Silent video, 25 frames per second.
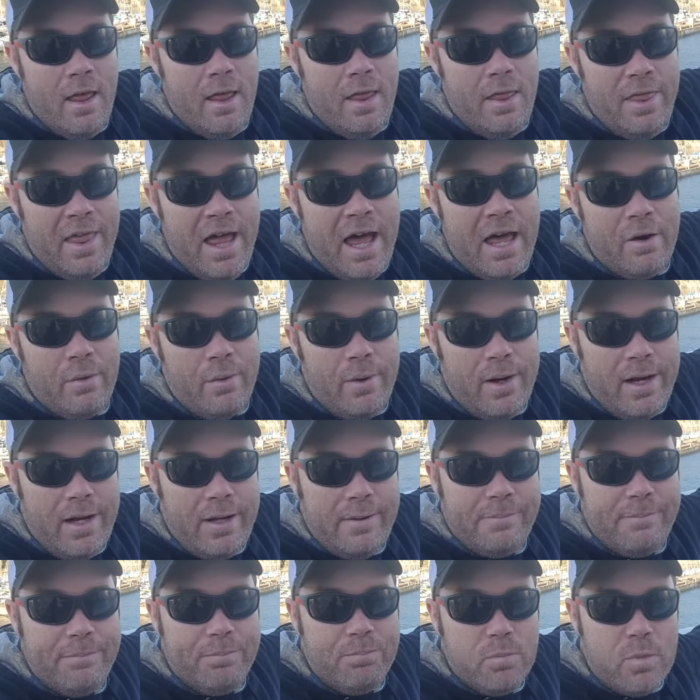that-a-way.
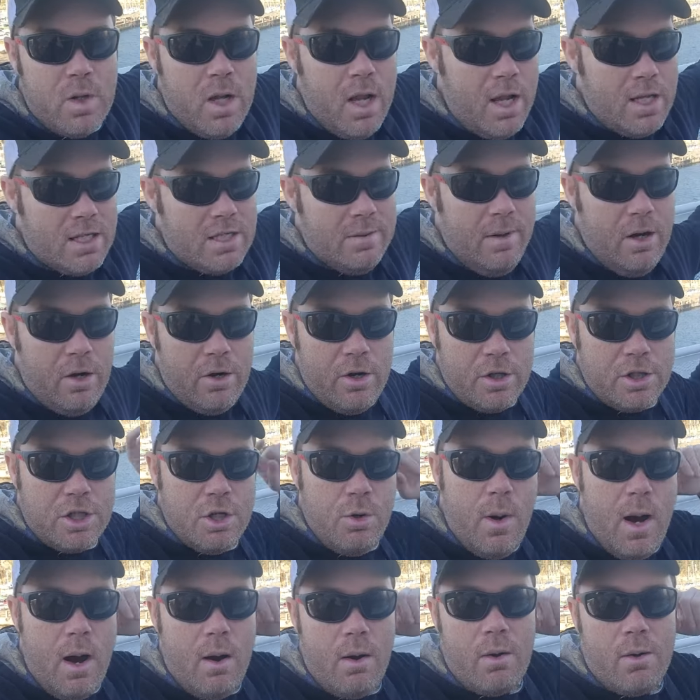It's about a
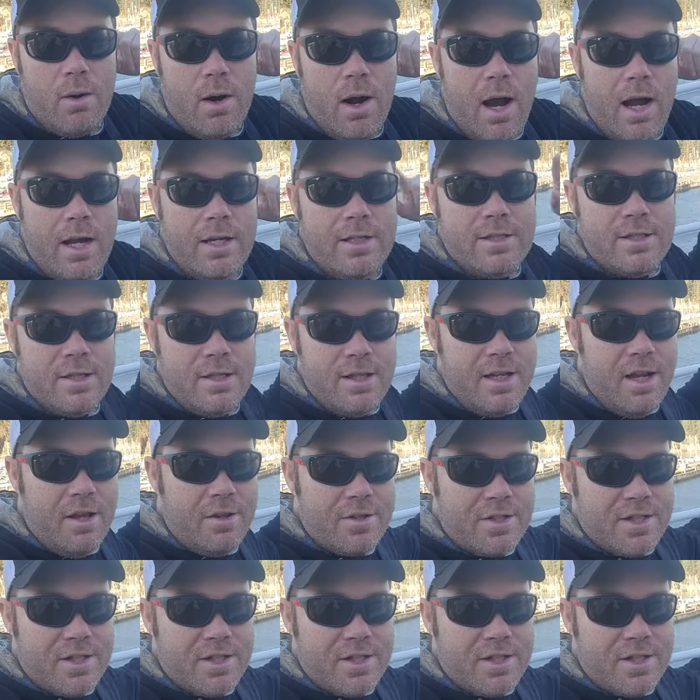two-hour ride to the other